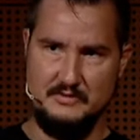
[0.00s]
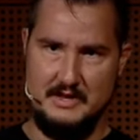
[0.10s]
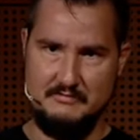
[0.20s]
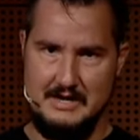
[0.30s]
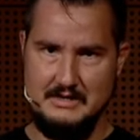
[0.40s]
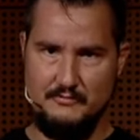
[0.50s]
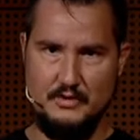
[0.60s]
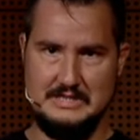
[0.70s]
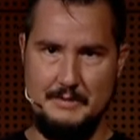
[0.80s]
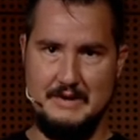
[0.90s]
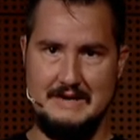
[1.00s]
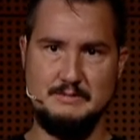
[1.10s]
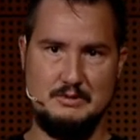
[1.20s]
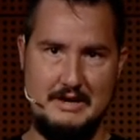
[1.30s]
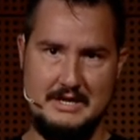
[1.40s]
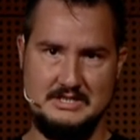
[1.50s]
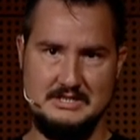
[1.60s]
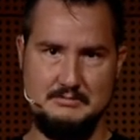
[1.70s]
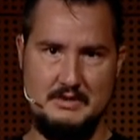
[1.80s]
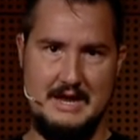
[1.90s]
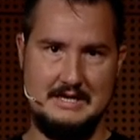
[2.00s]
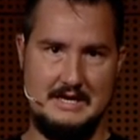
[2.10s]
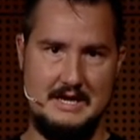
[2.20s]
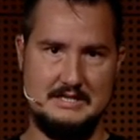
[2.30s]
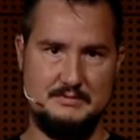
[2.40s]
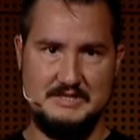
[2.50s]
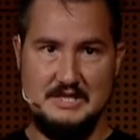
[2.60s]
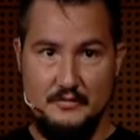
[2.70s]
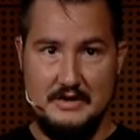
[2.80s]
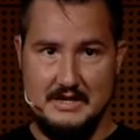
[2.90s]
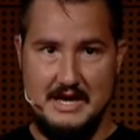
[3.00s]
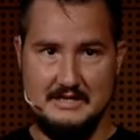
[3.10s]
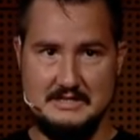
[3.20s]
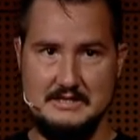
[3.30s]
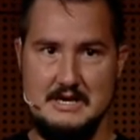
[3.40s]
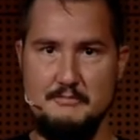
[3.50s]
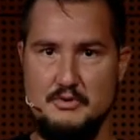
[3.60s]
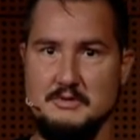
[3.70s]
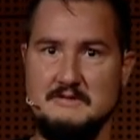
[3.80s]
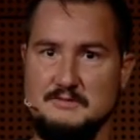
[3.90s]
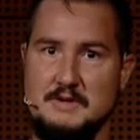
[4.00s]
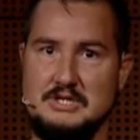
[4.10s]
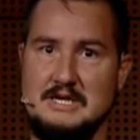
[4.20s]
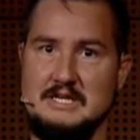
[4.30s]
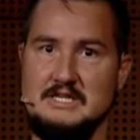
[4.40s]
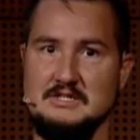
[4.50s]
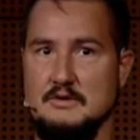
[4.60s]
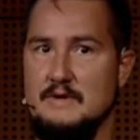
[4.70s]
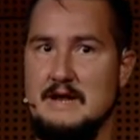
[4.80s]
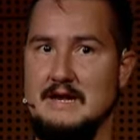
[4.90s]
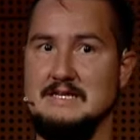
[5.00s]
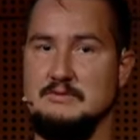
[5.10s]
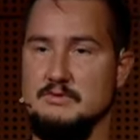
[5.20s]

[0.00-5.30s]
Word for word: for that, right? For example, Eclipse Collections with had like specifically has primitive specializations of like list,